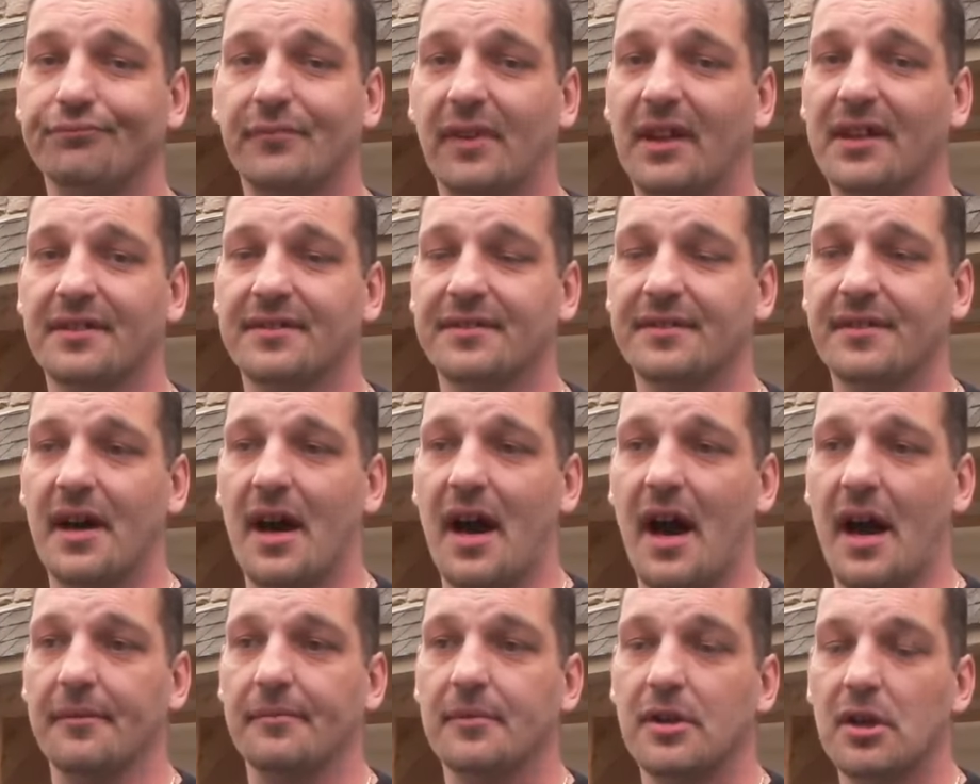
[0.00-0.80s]
It's
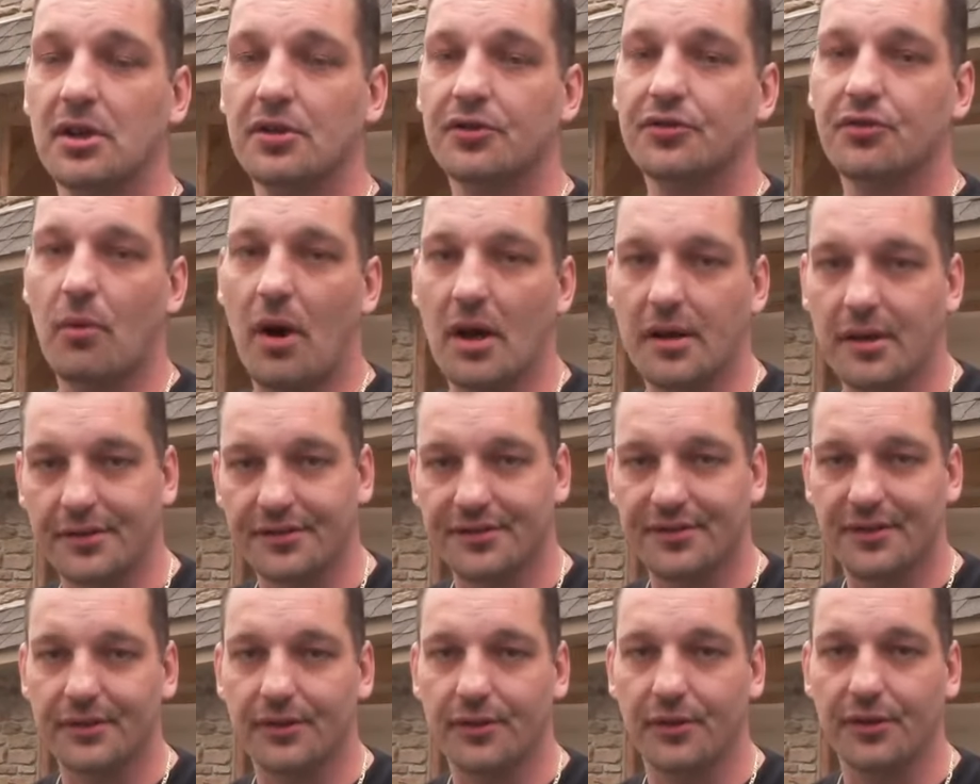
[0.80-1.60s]
not. So while you're
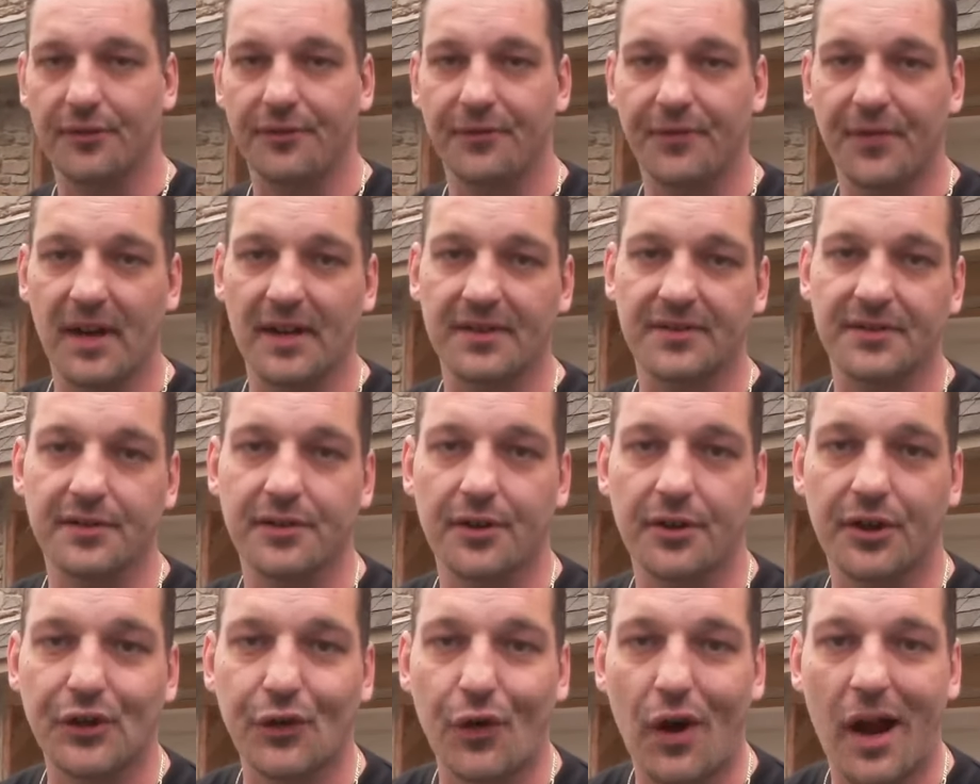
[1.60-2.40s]
sitting on the fence and
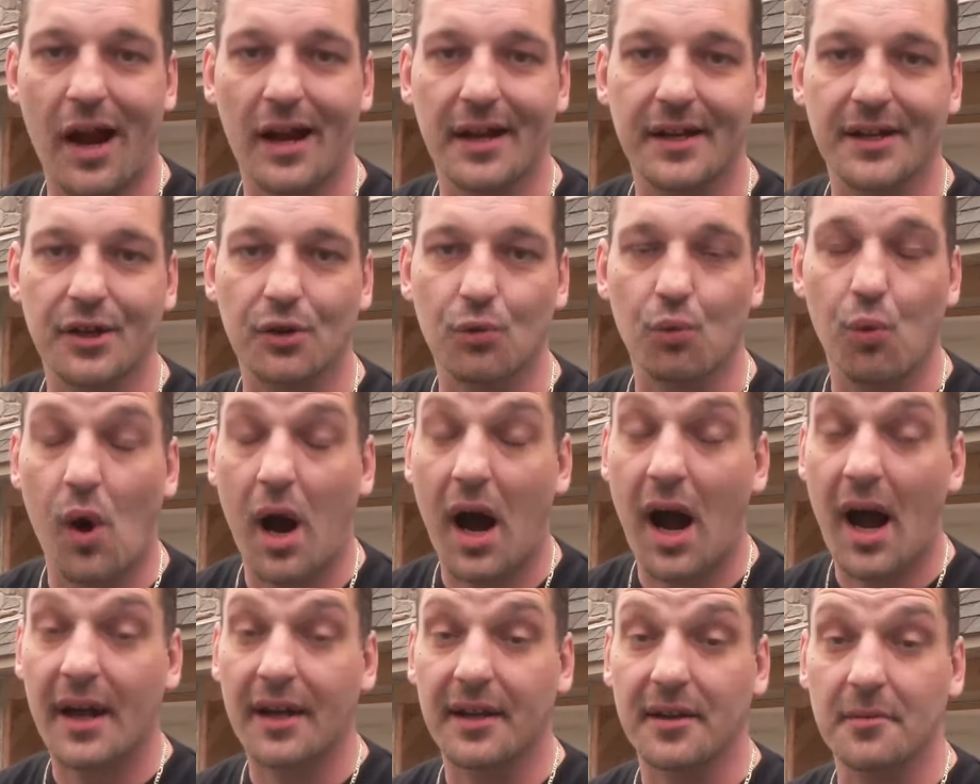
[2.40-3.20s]
you're crying and you're
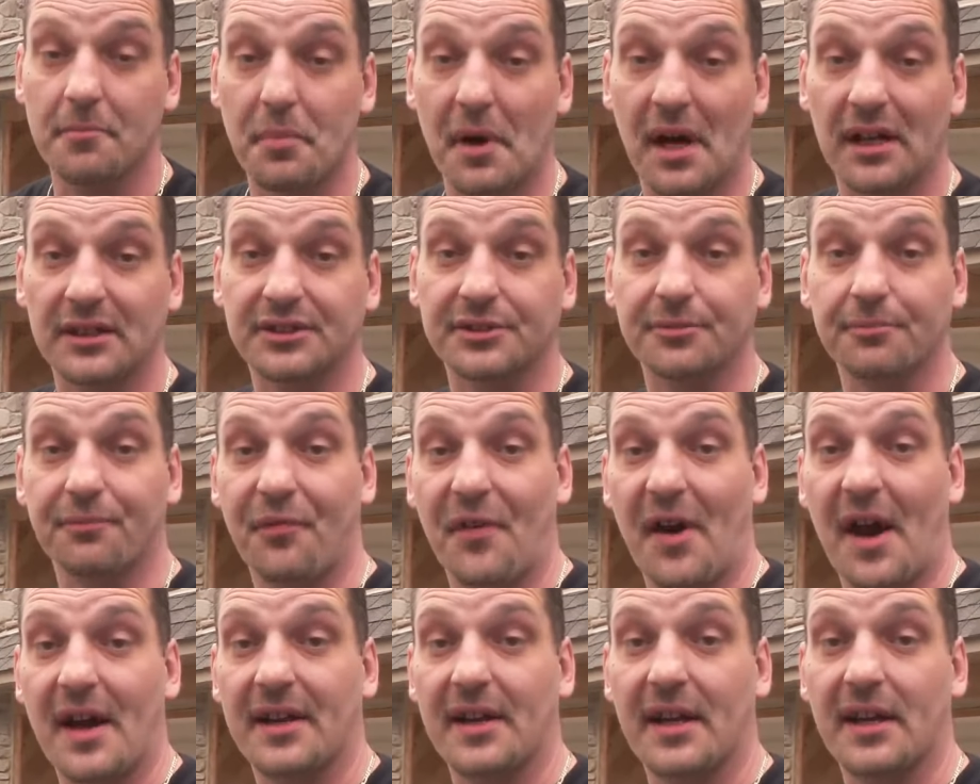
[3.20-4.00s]
whining about your
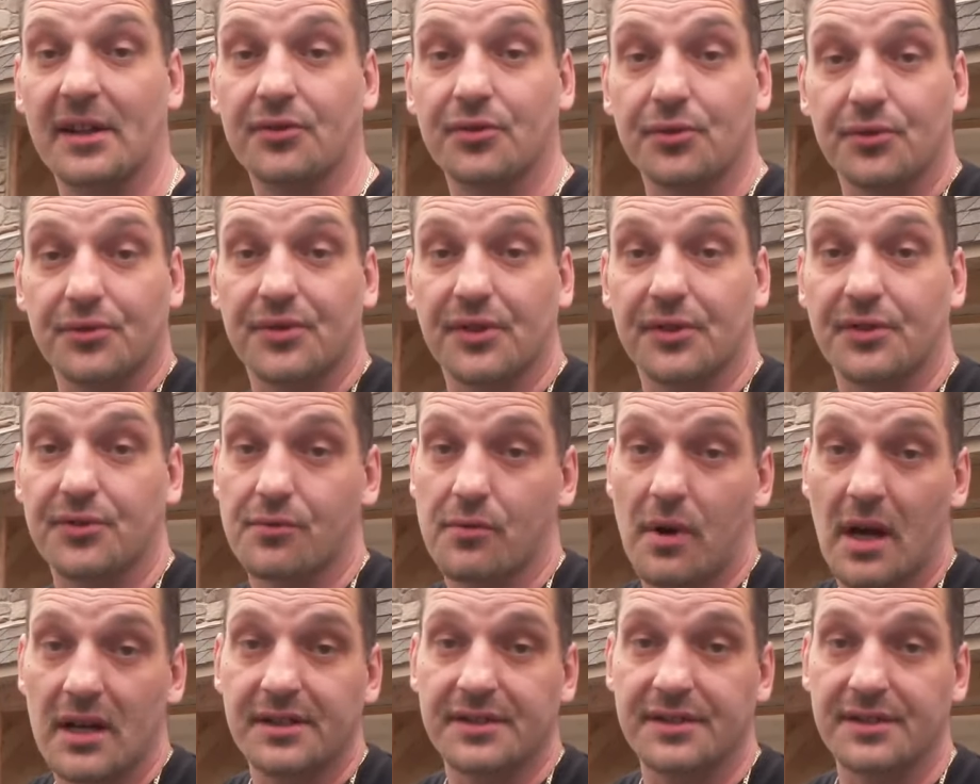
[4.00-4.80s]
financial
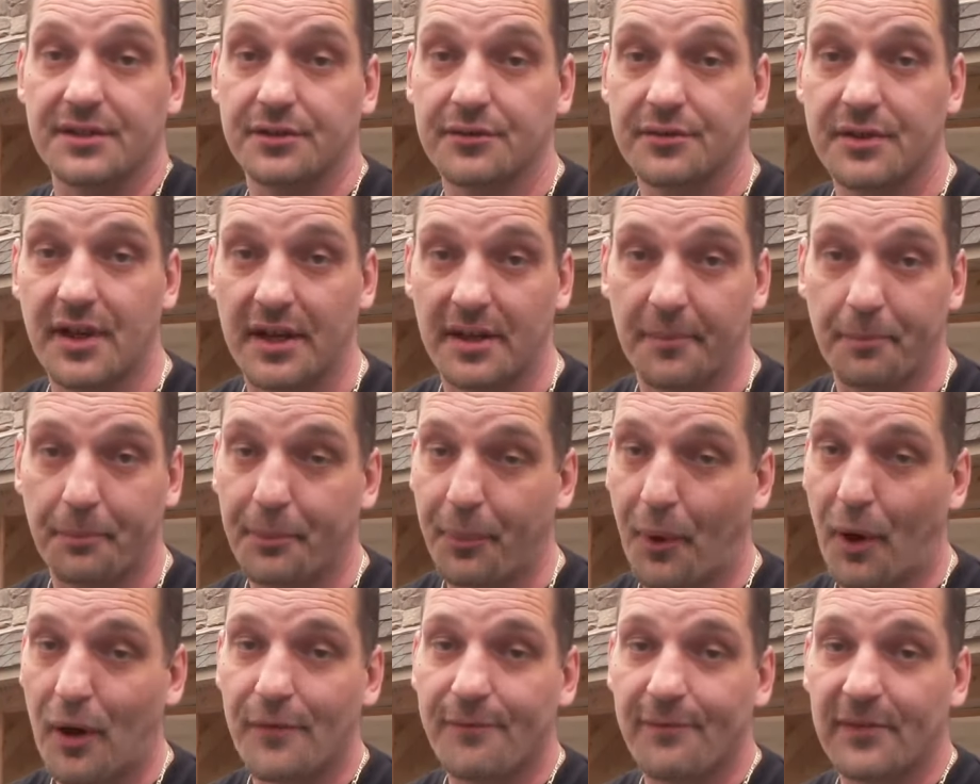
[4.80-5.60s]
situation, you've got a
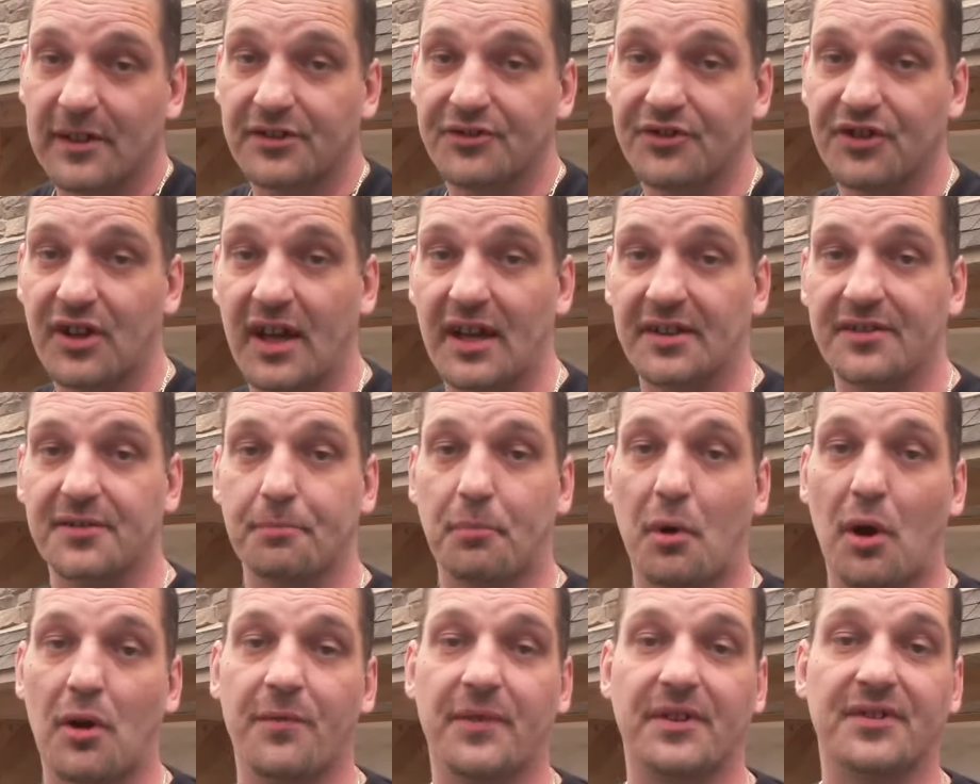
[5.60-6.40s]
perfect chance,
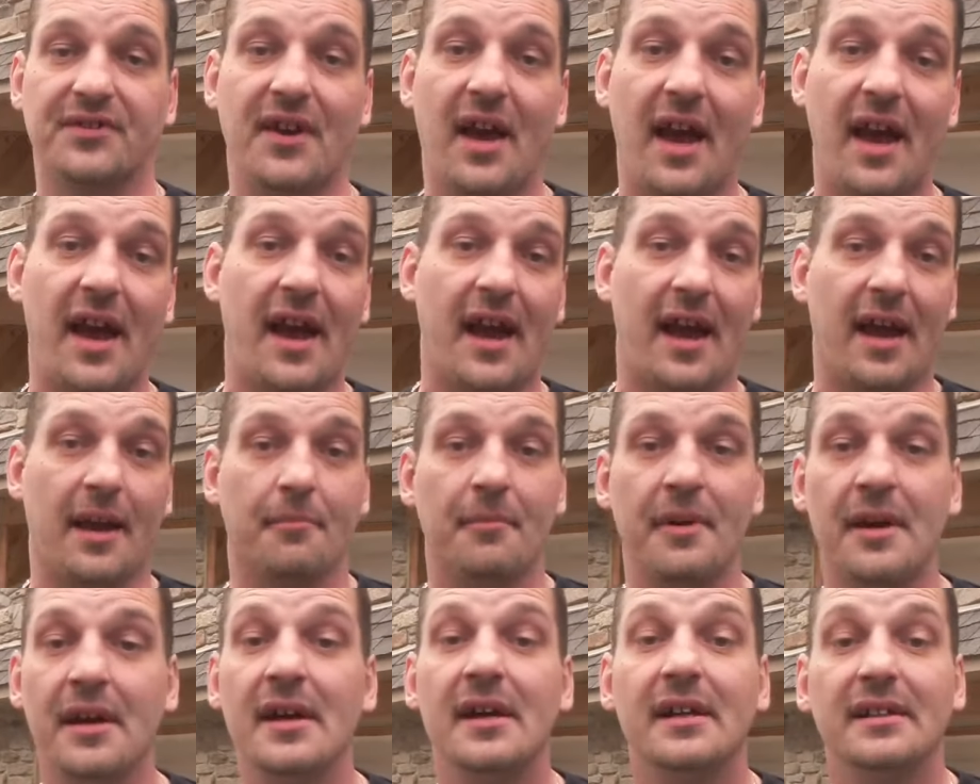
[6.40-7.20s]
perfect
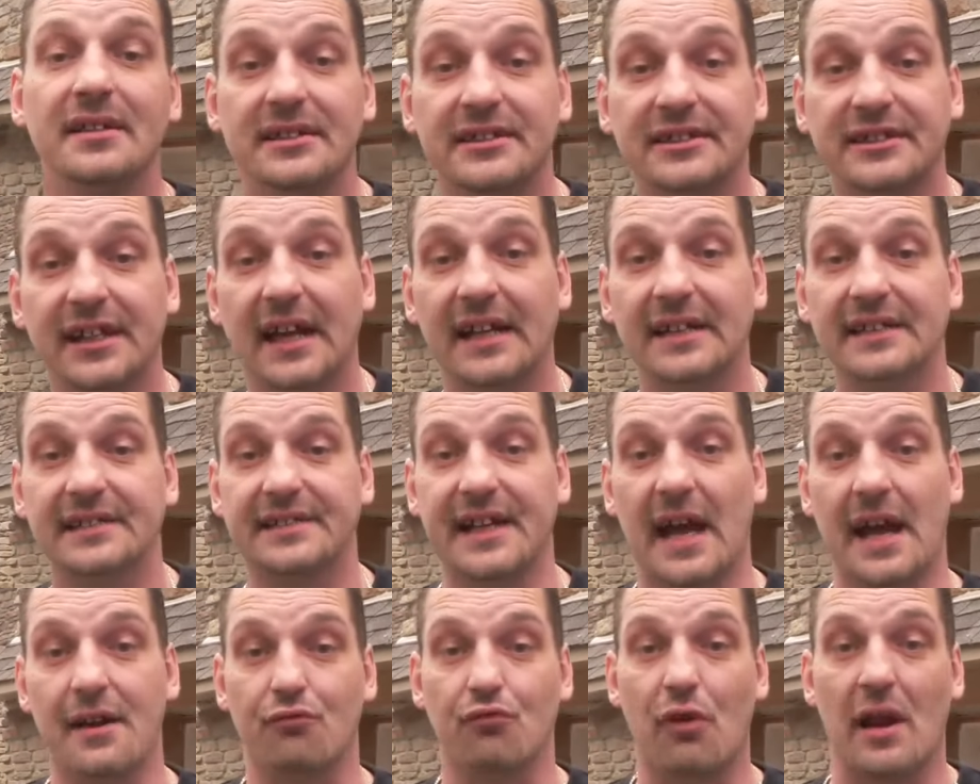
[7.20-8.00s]
time to change
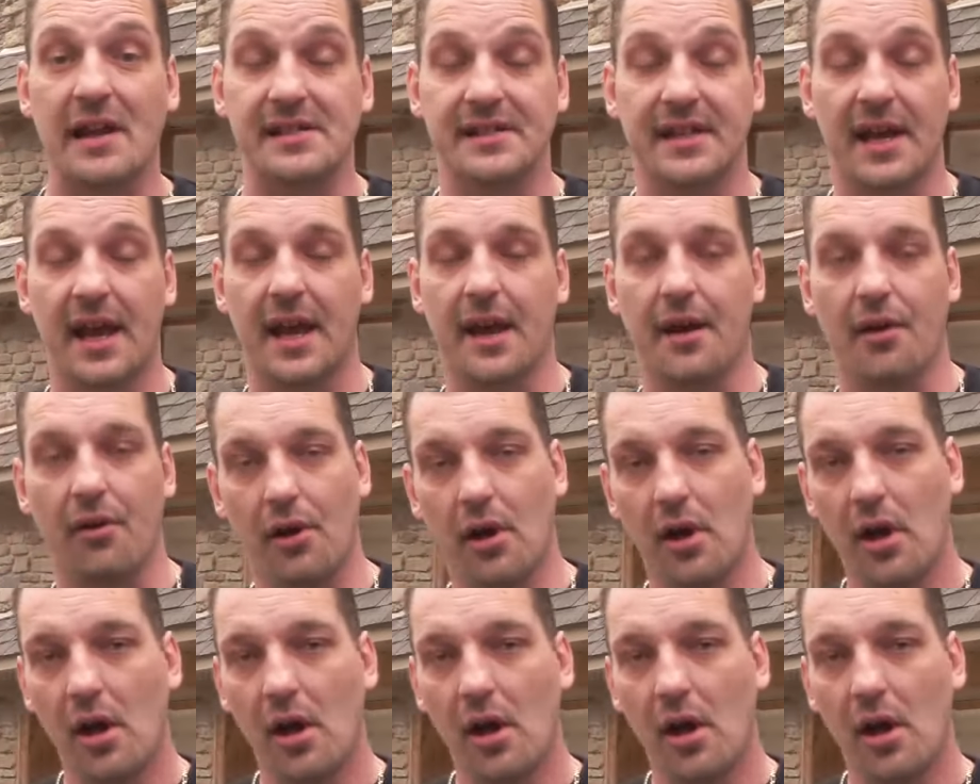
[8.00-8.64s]
that right now.